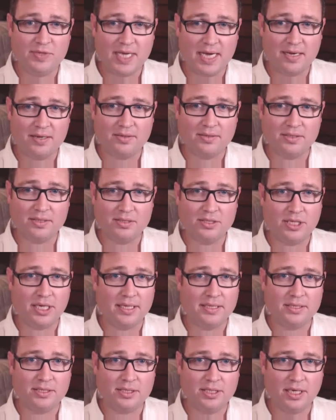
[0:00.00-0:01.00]
moved
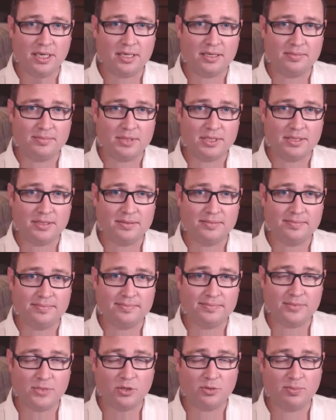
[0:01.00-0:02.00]
towns and changed jobs
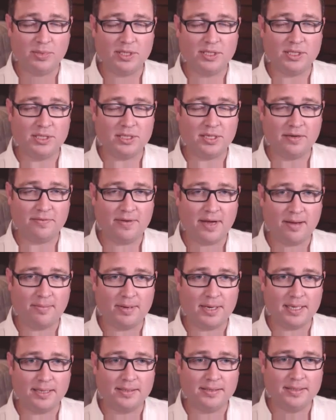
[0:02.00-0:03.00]
and a whole bunch of
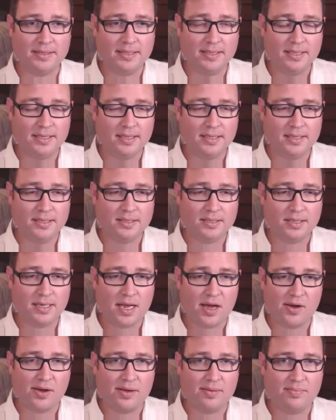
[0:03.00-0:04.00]
stuff happening.
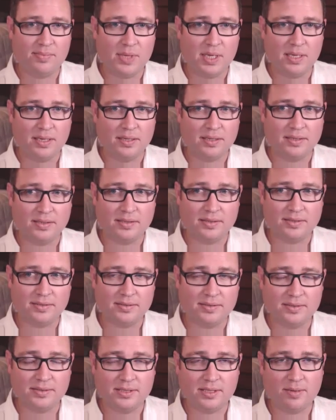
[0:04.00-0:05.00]
So now
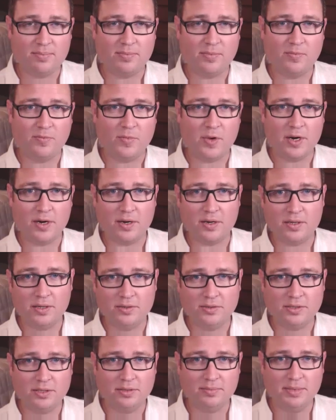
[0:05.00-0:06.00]
I'm
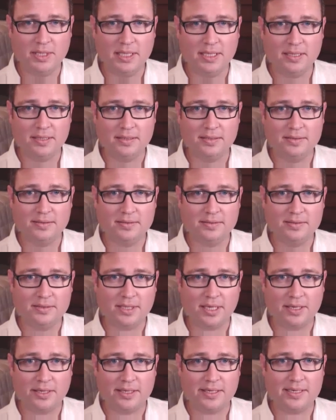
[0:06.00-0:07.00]
somewhere close to
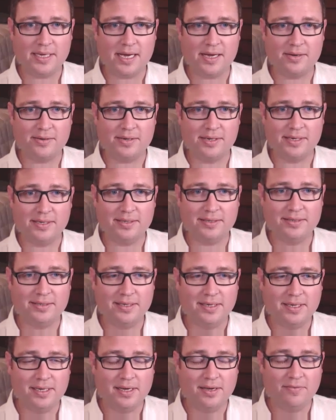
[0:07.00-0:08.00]
settling down,
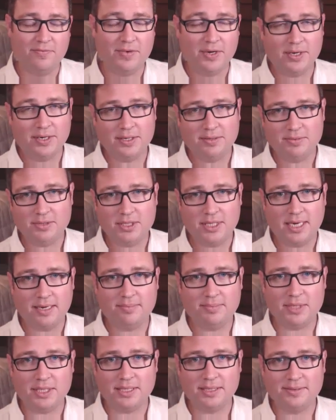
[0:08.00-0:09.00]
and figured it
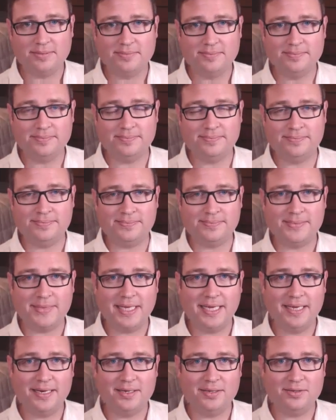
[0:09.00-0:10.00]
was time to
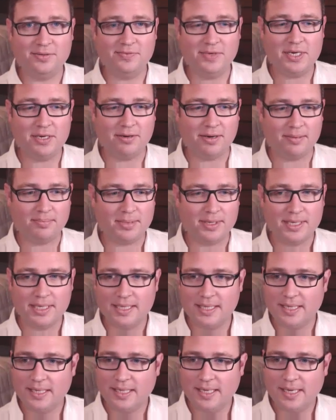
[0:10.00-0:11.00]
get a new video
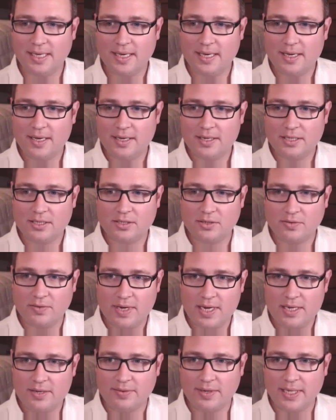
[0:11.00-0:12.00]
up.
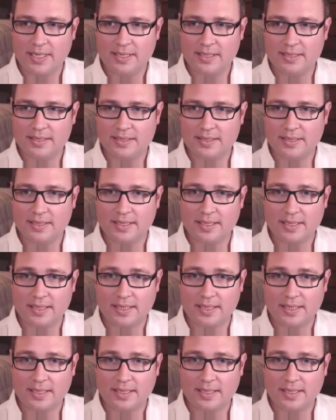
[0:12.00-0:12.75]
So anyway,